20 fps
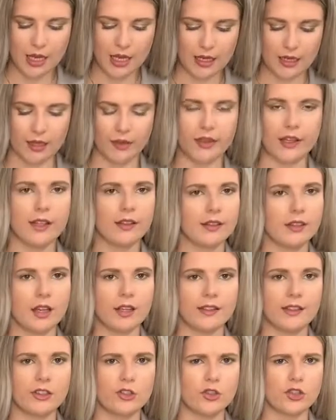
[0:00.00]
I think it's
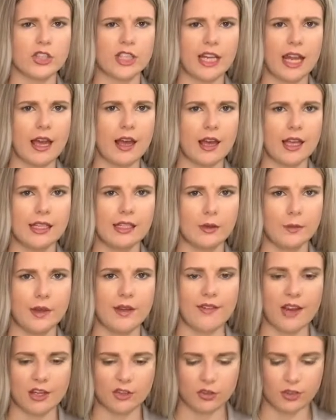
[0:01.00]
nicer just to get a little bit of
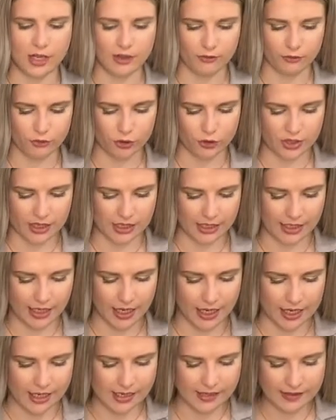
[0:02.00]
extra length just in
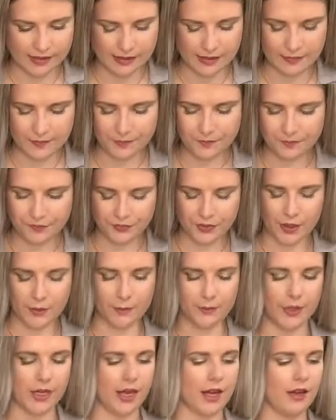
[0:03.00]
case
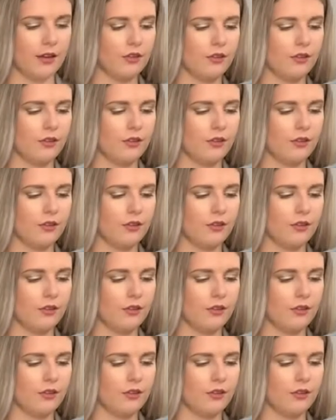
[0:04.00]
but yeah